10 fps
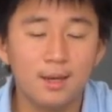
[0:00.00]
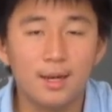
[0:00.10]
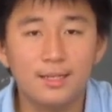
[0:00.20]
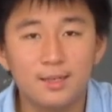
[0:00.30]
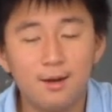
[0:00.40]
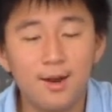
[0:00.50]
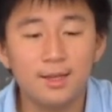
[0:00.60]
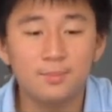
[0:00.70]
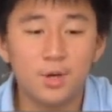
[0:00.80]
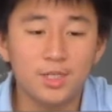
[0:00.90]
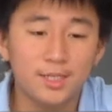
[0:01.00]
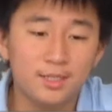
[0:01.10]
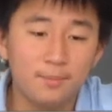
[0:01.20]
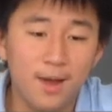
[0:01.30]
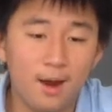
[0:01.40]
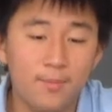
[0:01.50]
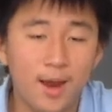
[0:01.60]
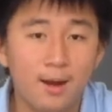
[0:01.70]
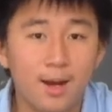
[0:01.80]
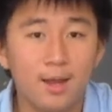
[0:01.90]
considering its purchasing power
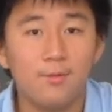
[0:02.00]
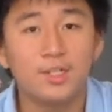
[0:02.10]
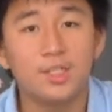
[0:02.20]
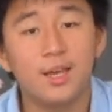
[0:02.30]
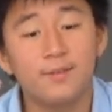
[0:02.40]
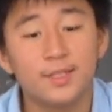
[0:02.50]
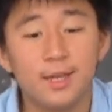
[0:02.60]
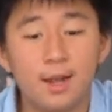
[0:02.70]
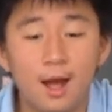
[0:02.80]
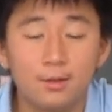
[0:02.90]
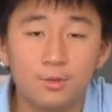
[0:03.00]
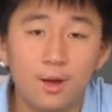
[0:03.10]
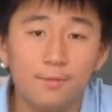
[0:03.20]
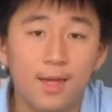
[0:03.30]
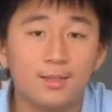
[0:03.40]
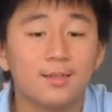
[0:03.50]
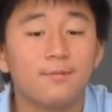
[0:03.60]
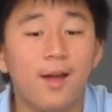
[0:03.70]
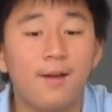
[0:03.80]
parity, which gives it a $12,500